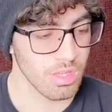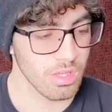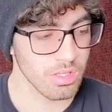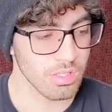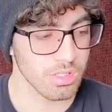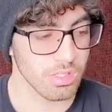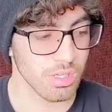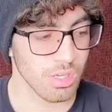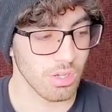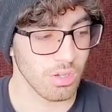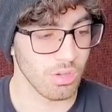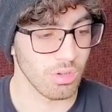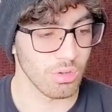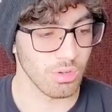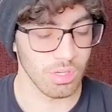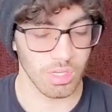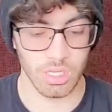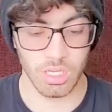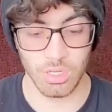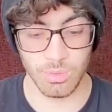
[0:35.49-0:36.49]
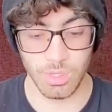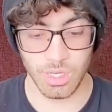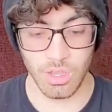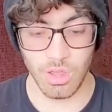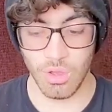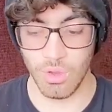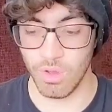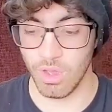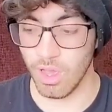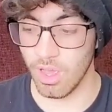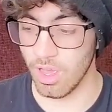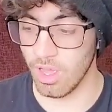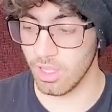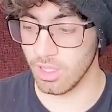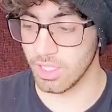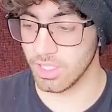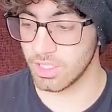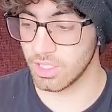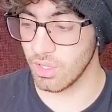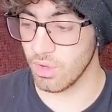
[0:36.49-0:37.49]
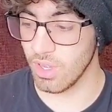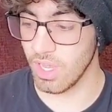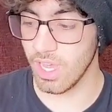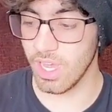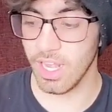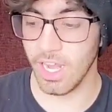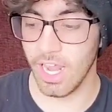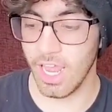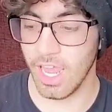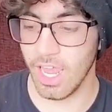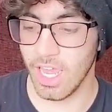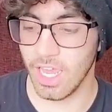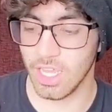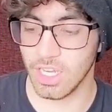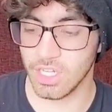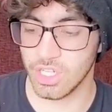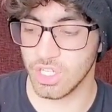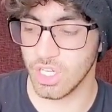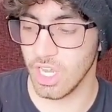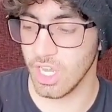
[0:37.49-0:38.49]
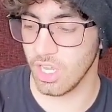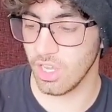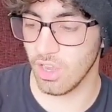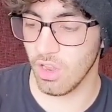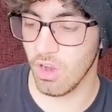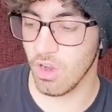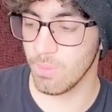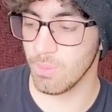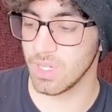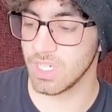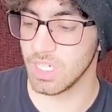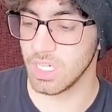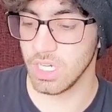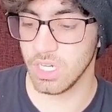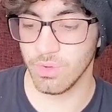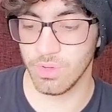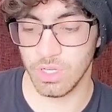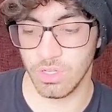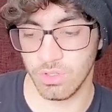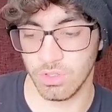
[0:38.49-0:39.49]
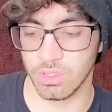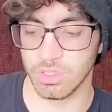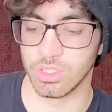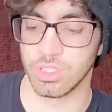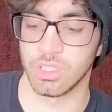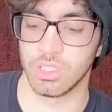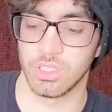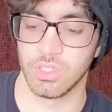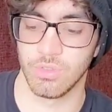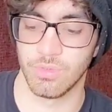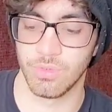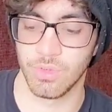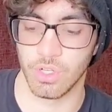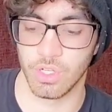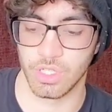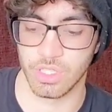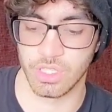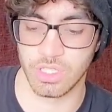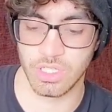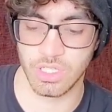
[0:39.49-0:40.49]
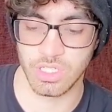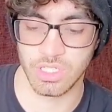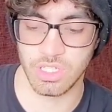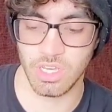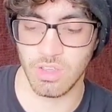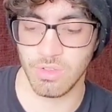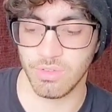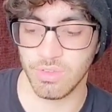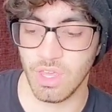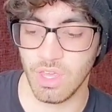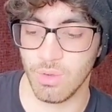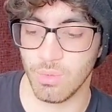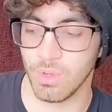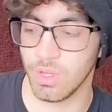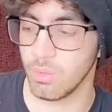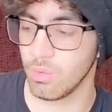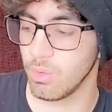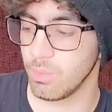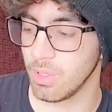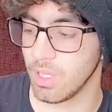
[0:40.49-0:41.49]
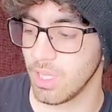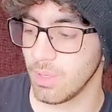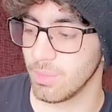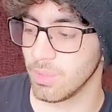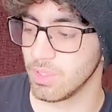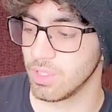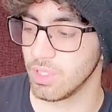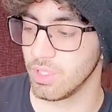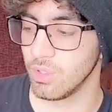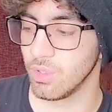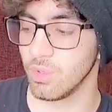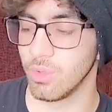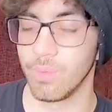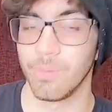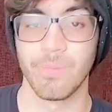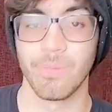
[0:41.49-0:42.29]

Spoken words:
So here we go. Let's go ahead and check our materials first. Stuff that we will be able to...